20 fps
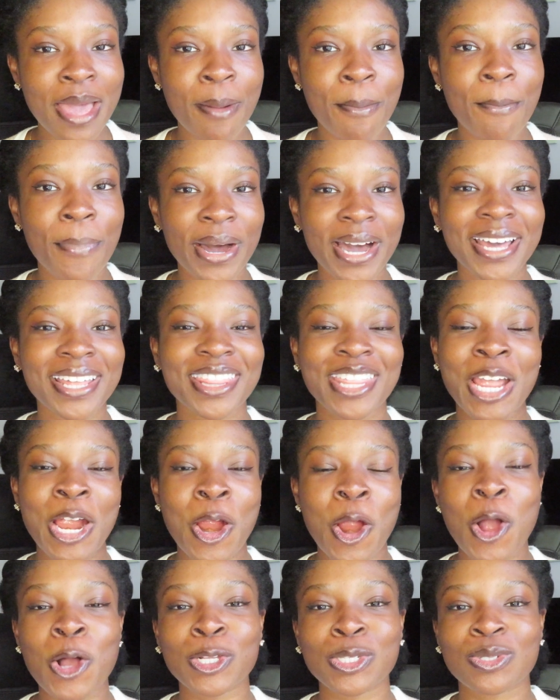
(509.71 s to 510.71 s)
but they
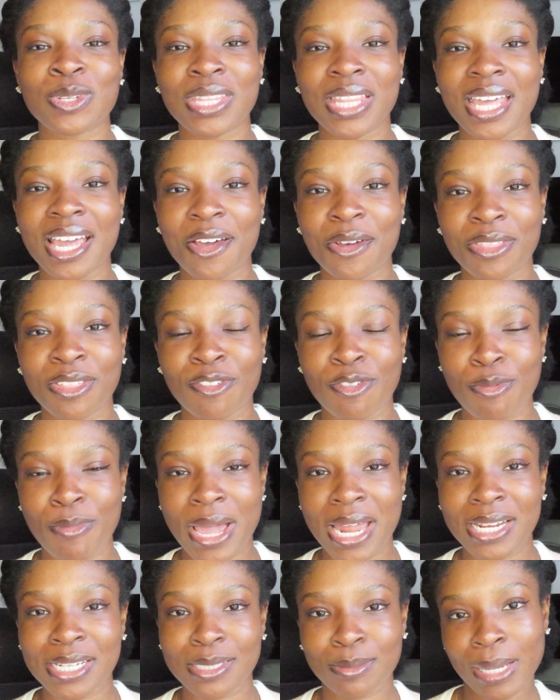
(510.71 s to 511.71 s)
are also in the health
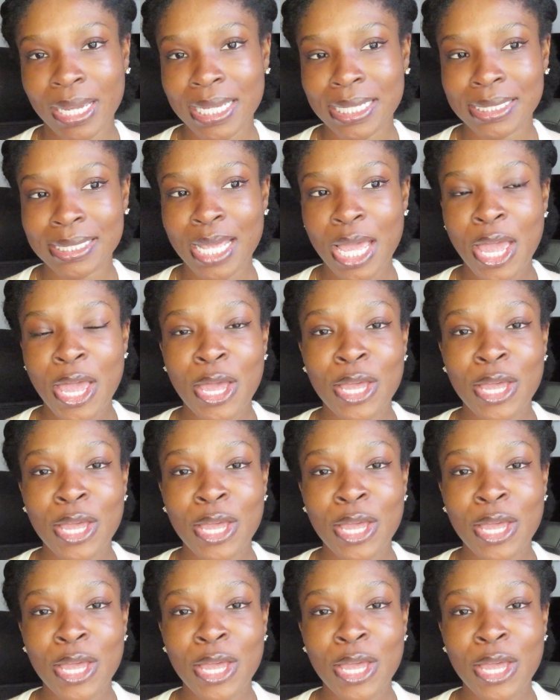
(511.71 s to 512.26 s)
informatics space.